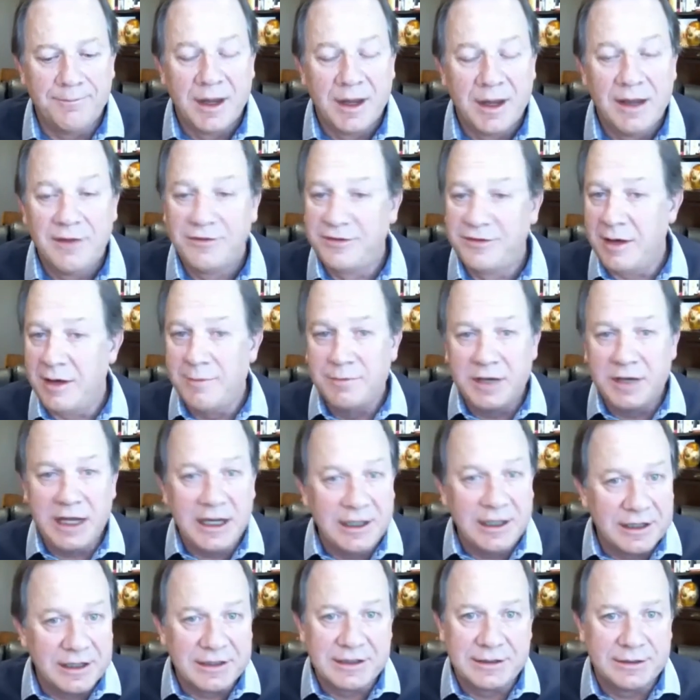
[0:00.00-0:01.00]
Some need
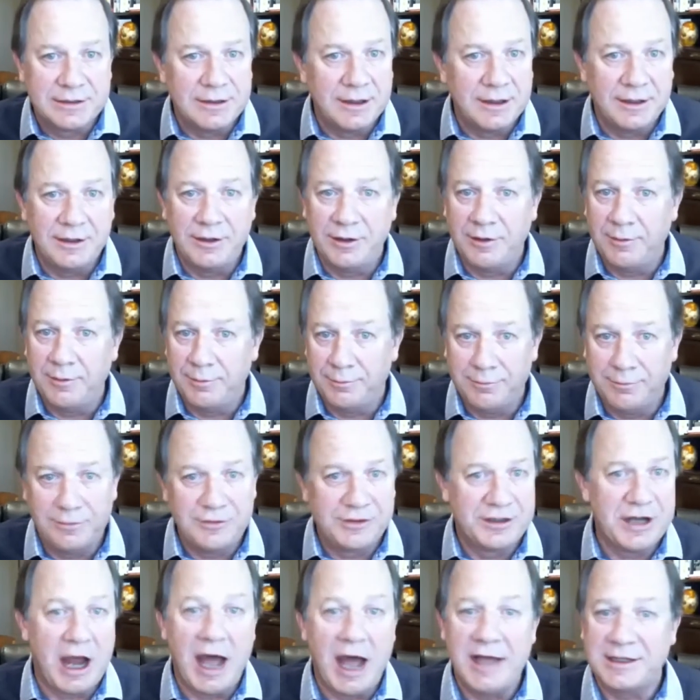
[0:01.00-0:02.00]
to
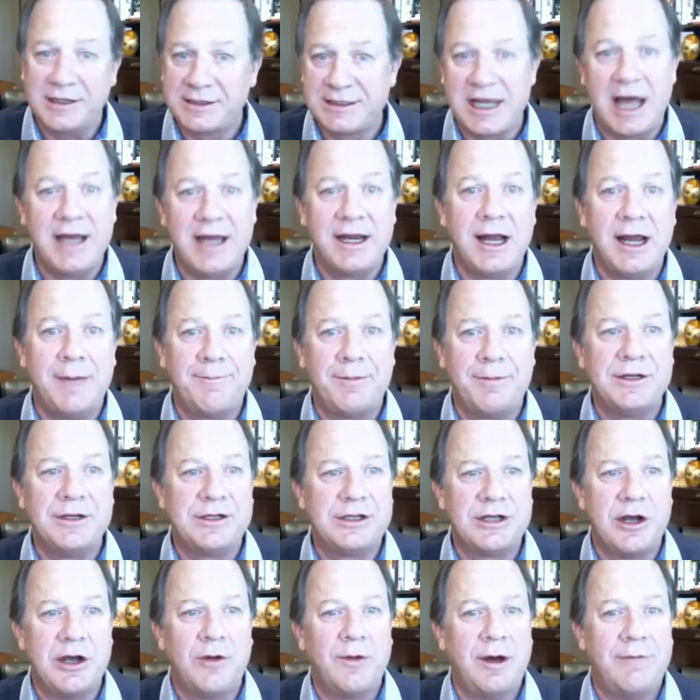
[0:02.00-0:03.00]
sign up and
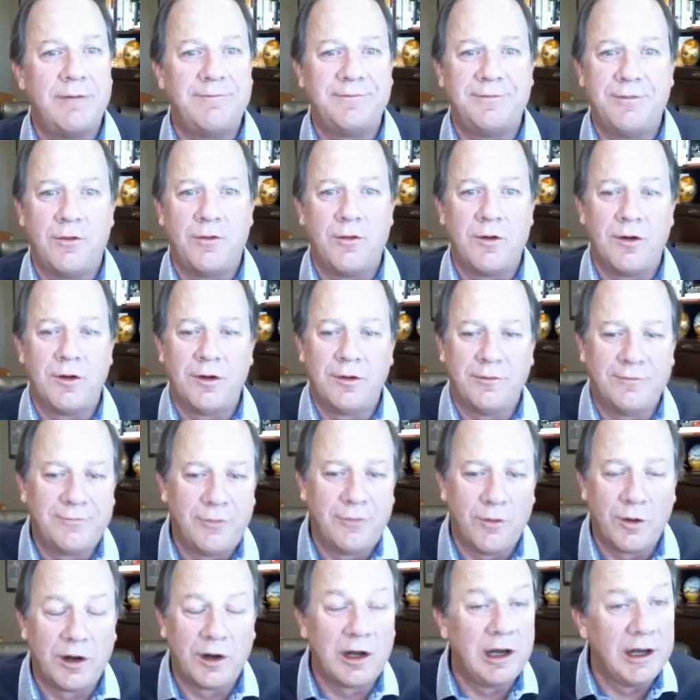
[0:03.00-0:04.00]
show up for
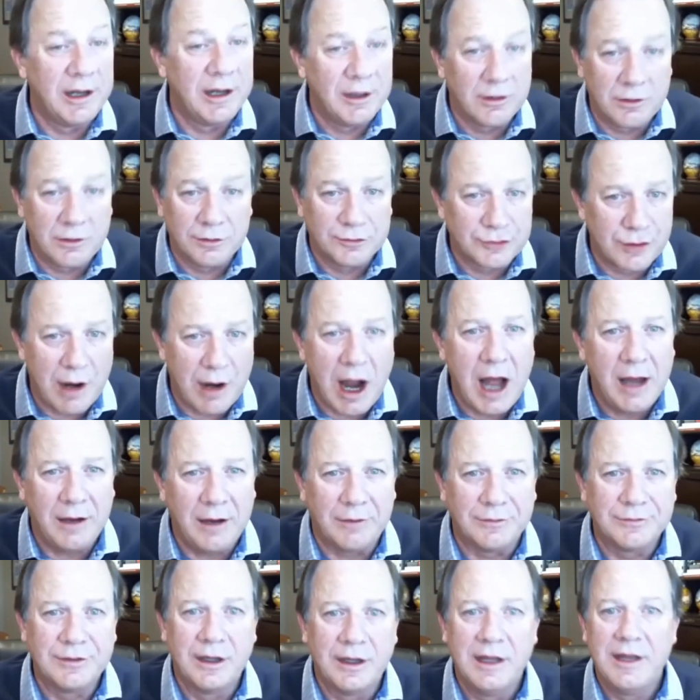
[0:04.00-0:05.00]
clinical
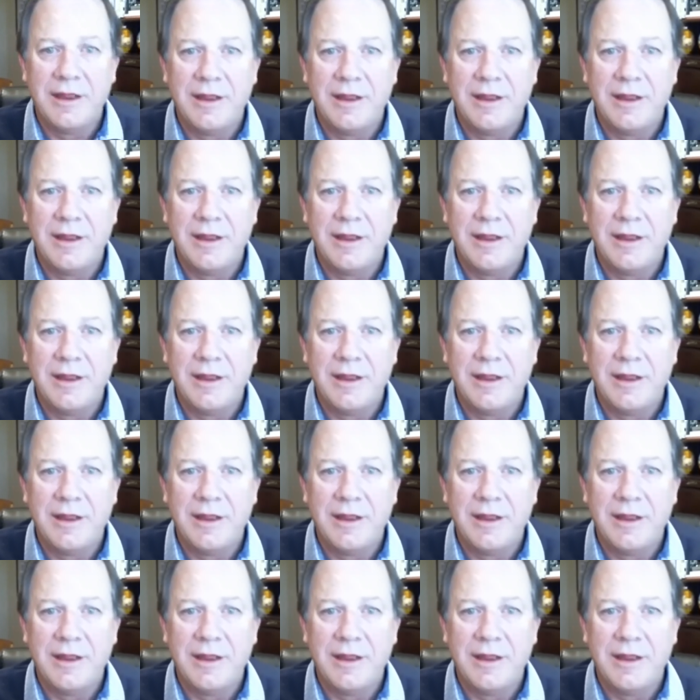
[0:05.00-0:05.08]
trials.